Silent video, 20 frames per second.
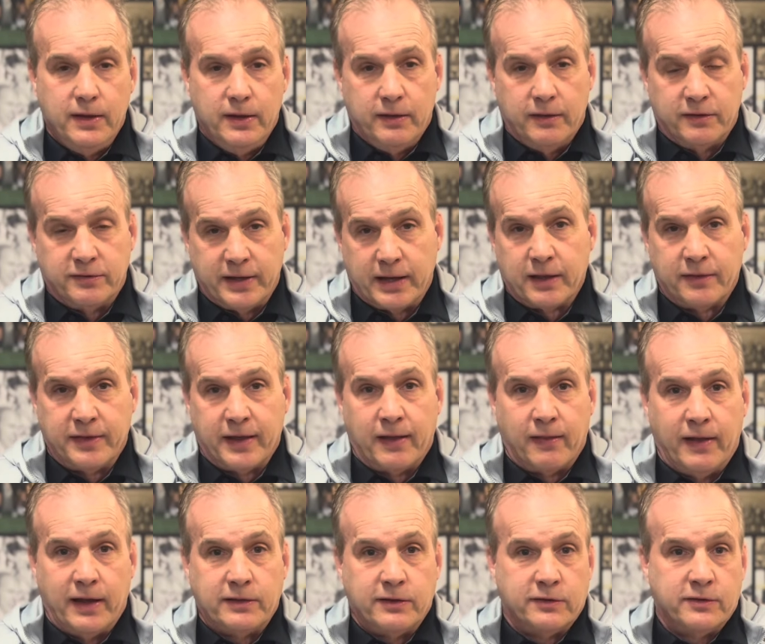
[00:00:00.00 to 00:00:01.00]
The second thing I'd
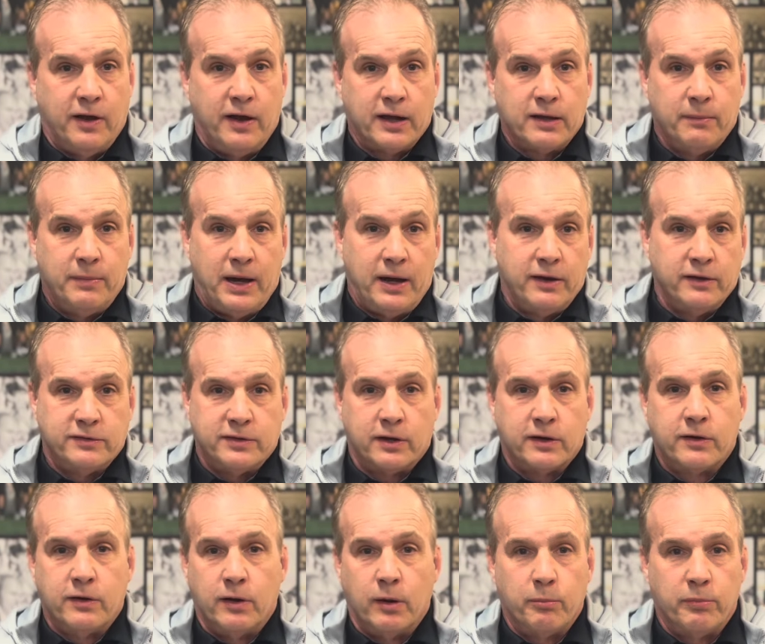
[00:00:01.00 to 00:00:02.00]
like to talk about is our
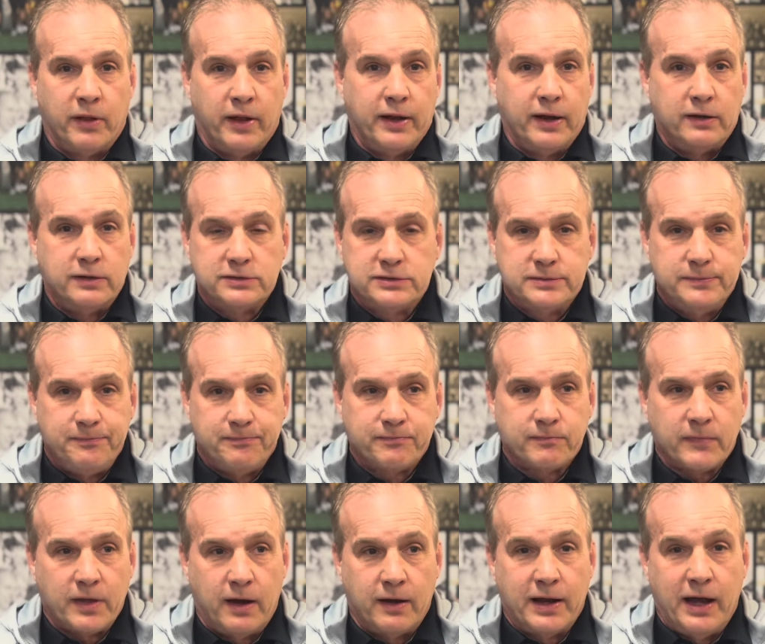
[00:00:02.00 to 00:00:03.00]
current players.
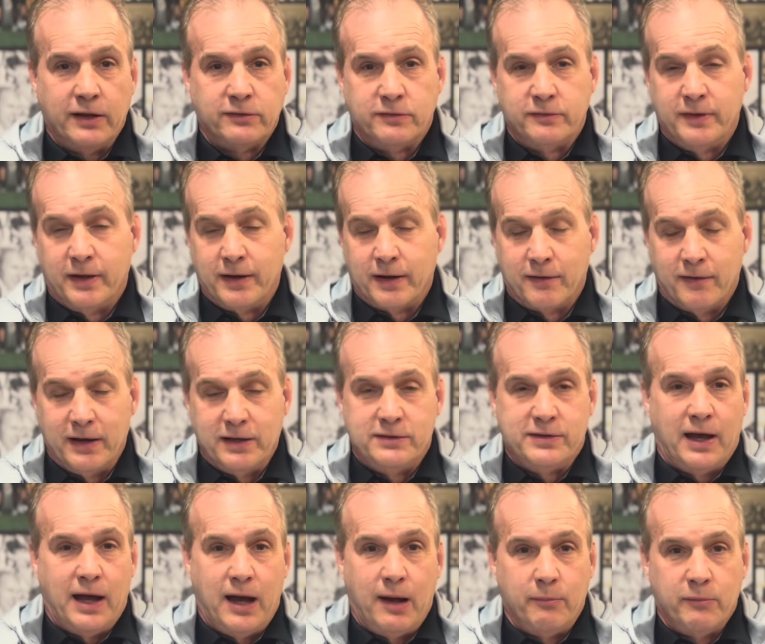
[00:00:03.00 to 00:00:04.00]
Our guys have done a great
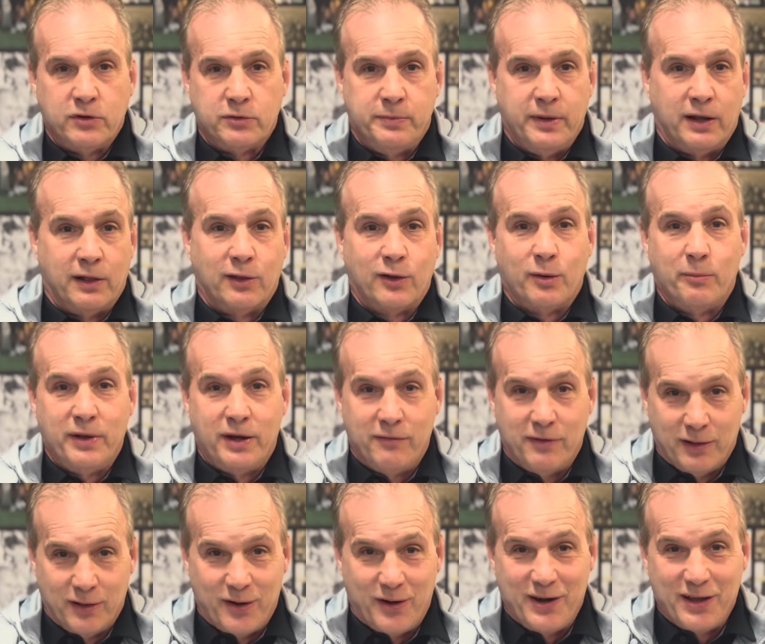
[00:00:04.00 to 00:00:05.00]
job. There's been a little bit of a
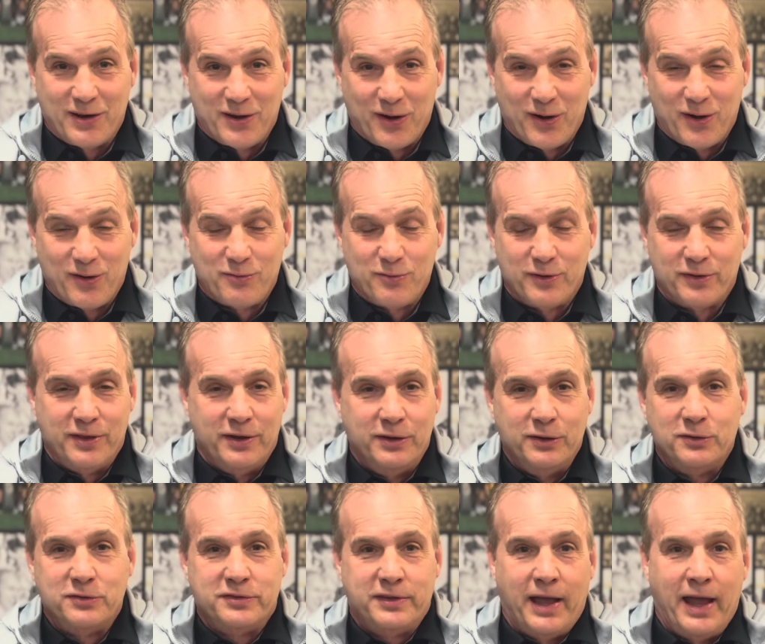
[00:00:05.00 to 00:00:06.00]
learning curve with the
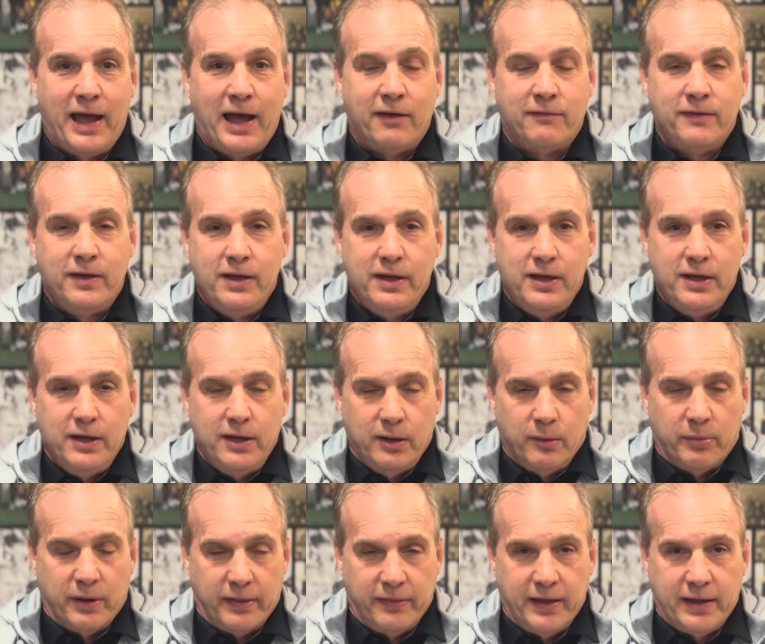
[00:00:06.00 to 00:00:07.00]
new staff,
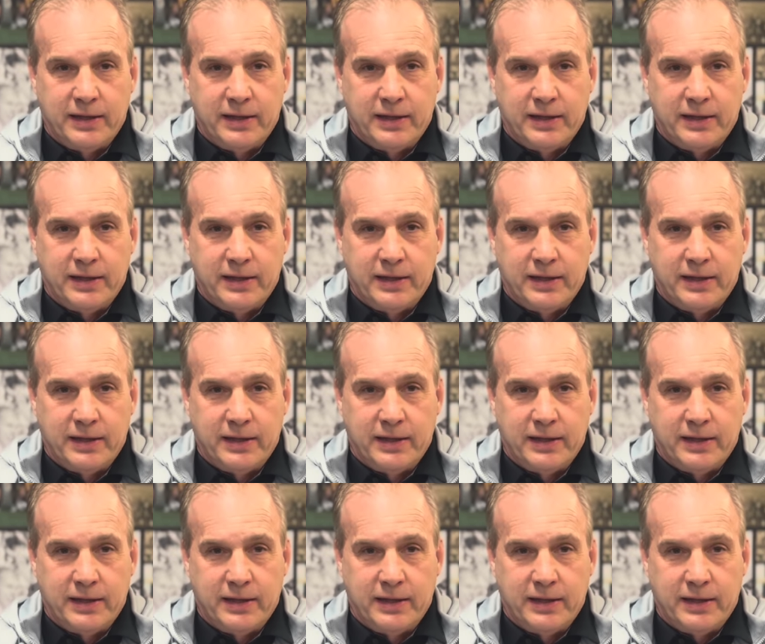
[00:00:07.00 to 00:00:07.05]
but they